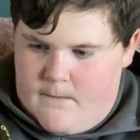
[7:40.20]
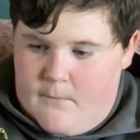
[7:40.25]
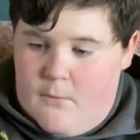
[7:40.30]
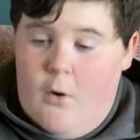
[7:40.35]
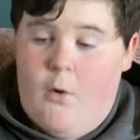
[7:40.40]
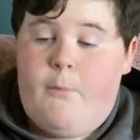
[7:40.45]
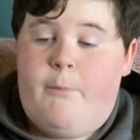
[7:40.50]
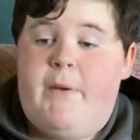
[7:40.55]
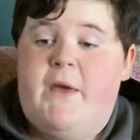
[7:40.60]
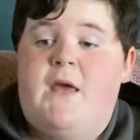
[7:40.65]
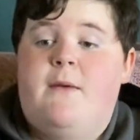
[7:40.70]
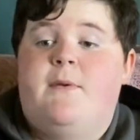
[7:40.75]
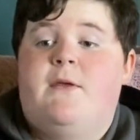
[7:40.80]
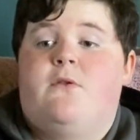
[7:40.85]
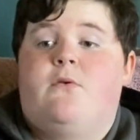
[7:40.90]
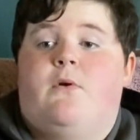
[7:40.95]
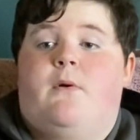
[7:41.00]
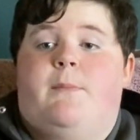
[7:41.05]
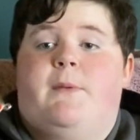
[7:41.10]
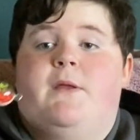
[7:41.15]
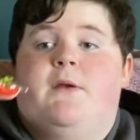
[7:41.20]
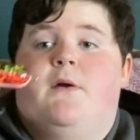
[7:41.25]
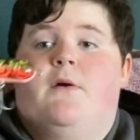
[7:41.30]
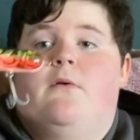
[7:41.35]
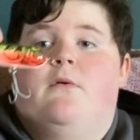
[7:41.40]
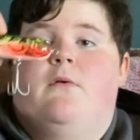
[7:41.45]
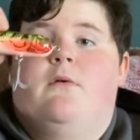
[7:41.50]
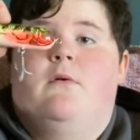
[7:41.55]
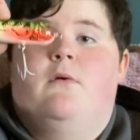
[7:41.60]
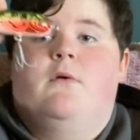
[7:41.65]
oh baby
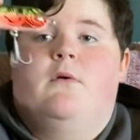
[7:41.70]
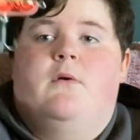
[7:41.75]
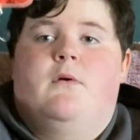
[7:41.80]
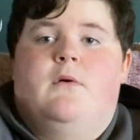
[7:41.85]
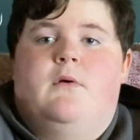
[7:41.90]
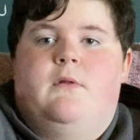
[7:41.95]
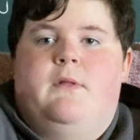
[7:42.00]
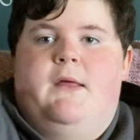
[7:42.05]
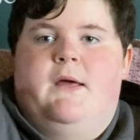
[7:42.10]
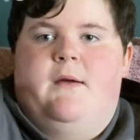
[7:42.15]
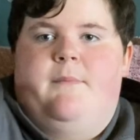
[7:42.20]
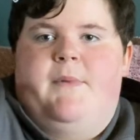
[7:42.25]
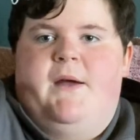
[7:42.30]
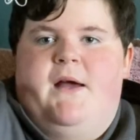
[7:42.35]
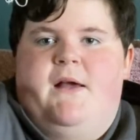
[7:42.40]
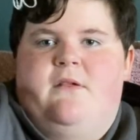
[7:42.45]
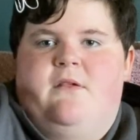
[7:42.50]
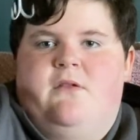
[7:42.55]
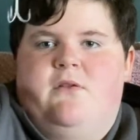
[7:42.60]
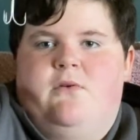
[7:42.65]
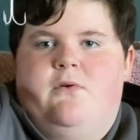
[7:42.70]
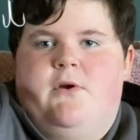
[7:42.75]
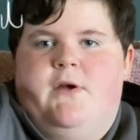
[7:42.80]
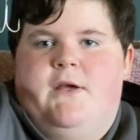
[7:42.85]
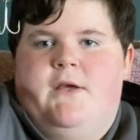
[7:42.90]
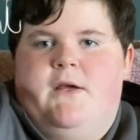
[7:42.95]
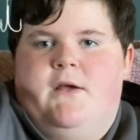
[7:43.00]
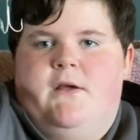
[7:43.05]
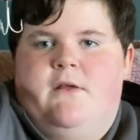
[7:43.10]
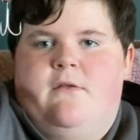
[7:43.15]
torpedo like a bass lure I
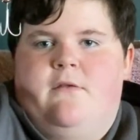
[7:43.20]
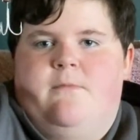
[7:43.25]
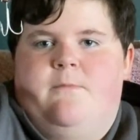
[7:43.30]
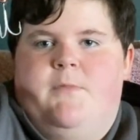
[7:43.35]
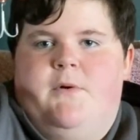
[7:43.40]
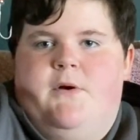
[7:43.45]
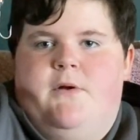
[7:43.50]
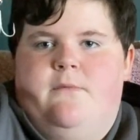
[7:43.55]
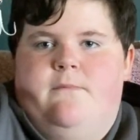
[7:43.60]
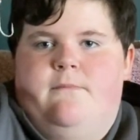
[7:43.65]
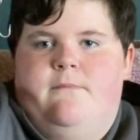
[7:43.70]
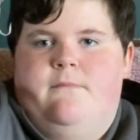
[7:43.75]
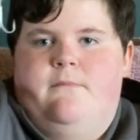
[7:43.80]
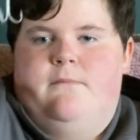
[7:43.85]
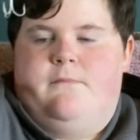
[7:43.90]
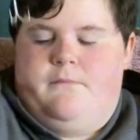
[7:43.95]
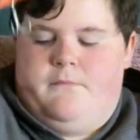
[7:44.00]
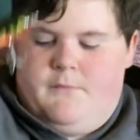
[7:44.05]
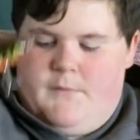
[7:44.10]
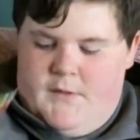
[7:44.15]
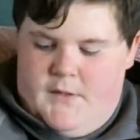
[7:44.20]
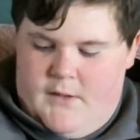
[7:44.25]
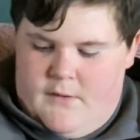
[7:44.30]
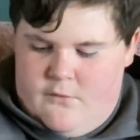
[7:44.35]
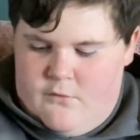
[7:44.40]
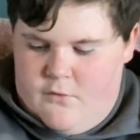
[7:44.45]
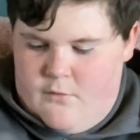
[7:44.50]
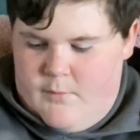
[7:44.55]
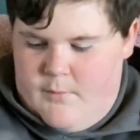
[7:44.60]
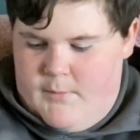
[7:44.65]
guess, but it's not
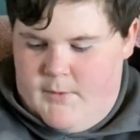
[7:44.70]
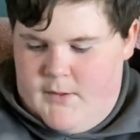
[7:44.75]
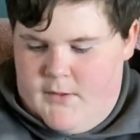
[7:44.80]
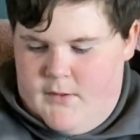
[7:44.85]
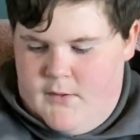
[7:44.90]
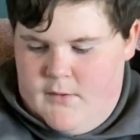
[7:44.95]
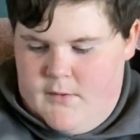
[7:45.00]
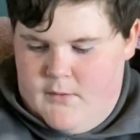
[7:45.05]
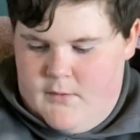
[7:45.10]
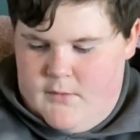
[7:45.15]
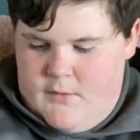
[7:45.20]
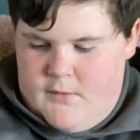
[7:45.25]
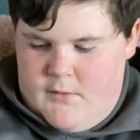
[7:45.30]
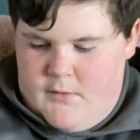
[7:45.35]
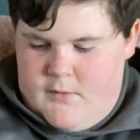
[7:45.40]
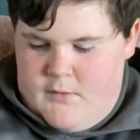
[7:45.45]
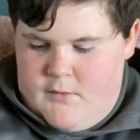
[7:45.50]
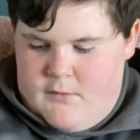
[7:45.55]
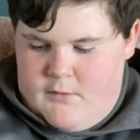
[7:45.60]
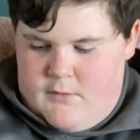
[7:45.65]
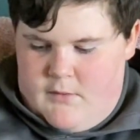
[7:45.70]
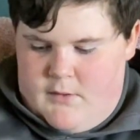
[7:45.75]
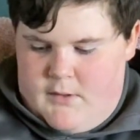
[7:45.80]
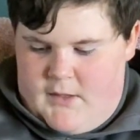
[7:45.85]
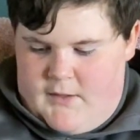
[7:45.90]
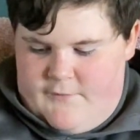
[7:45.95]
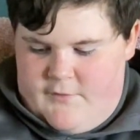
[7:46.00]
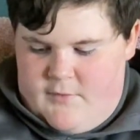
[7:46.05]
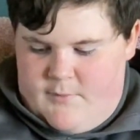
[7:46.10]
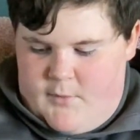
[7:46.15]
super big
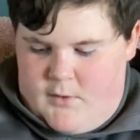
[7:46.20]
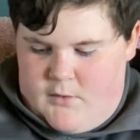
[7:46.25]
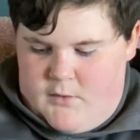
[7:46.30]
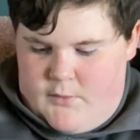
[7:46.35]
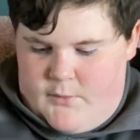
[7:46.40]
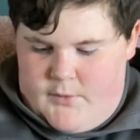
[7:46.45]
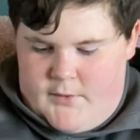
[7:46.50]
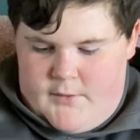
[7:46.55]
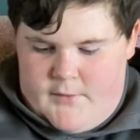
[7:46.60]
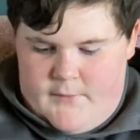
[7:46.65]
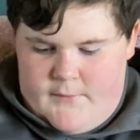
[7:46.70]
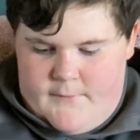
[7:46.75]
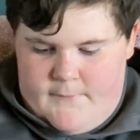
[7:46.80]
kind of smaller.